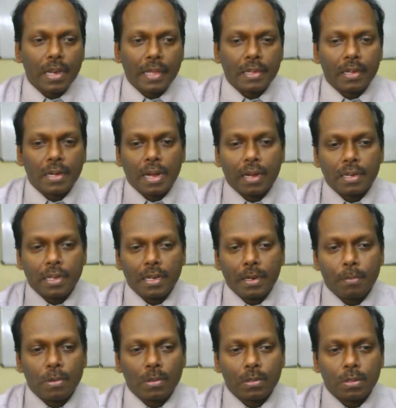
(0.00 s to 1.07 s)
Like I'll tell
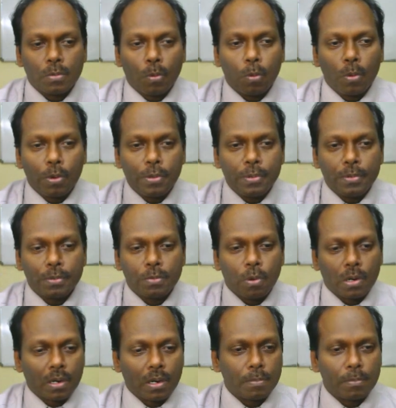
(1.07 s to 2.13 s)
you about the overview,
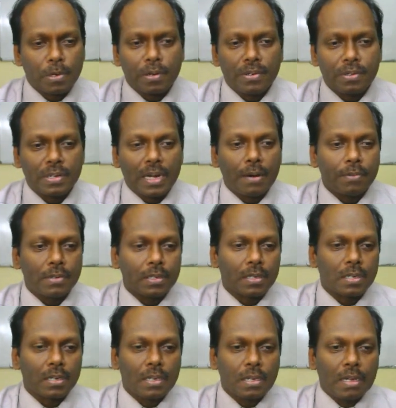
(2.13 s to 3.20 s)
what I'm going to cover.
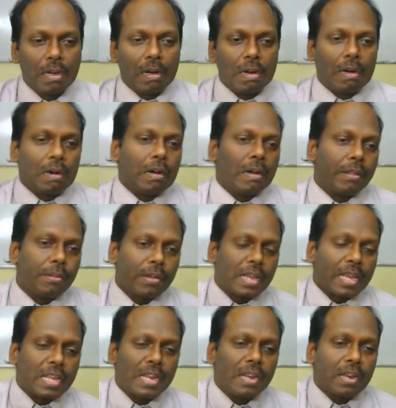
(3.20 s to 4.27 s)
You
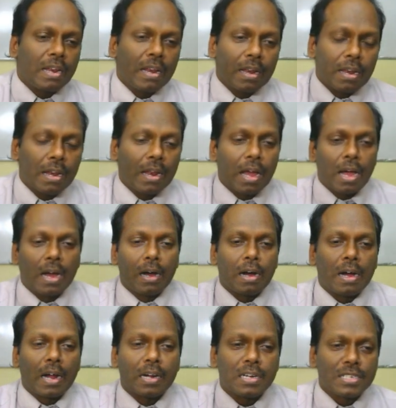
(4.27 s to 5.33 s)
can
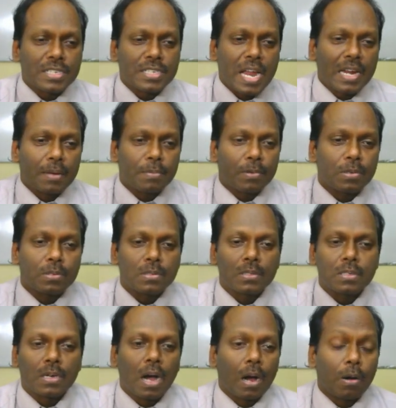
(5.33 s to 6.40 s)
understand about
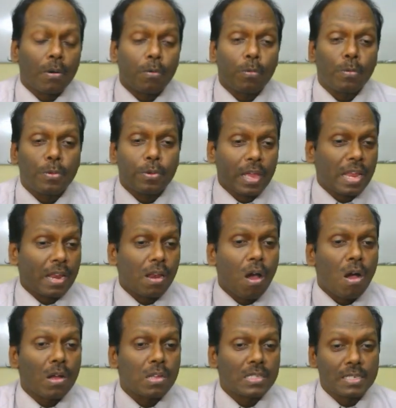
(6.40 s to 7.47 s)
how you can
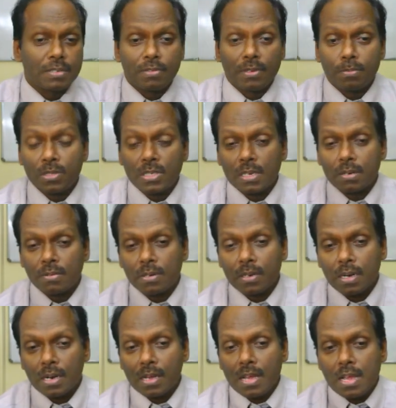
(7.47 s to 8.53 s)
launch a web server,
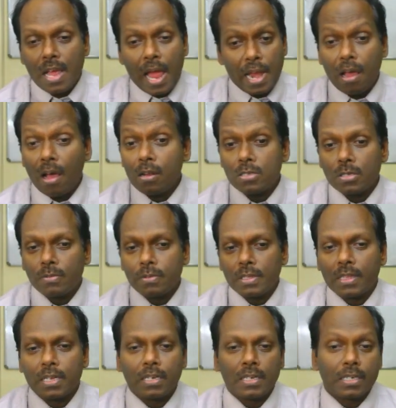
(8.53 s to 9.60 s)
and also
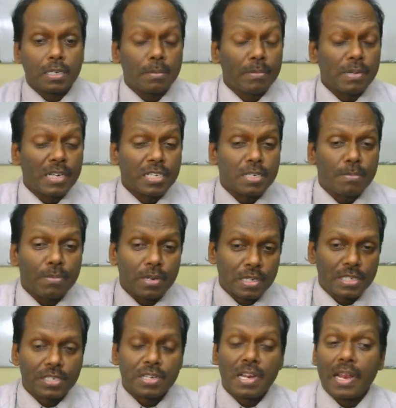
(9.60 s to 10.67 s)
with the termination
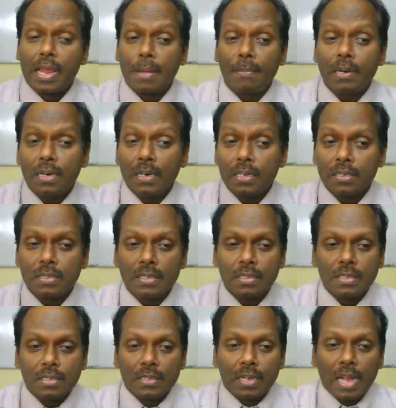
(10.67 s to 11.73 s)
protection enabled.
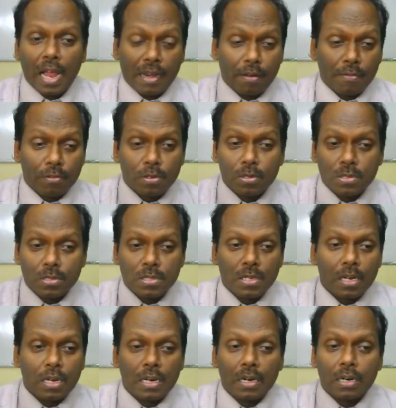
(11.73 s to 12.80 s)
And of course,
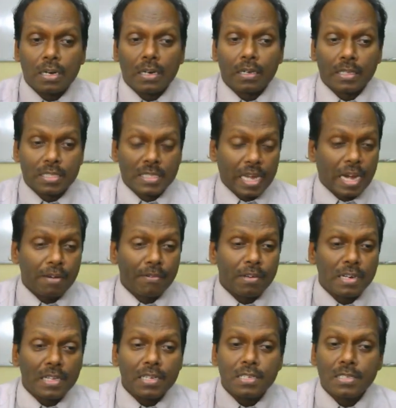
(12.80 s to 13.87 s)
the second
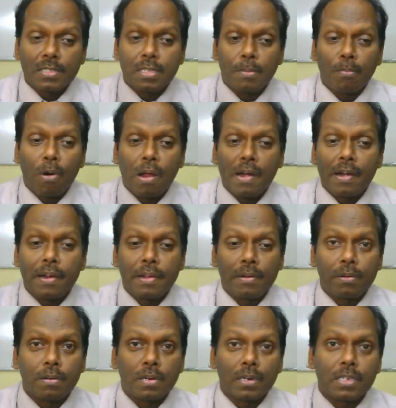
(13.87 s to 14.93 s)
one is the monitor
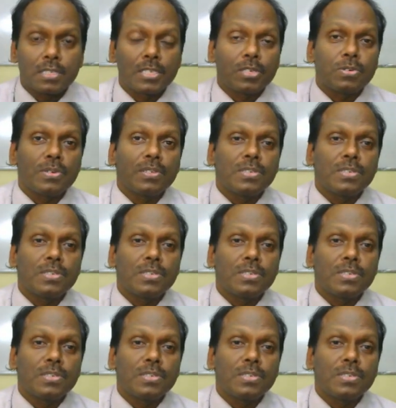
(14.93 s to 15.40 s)
your EC2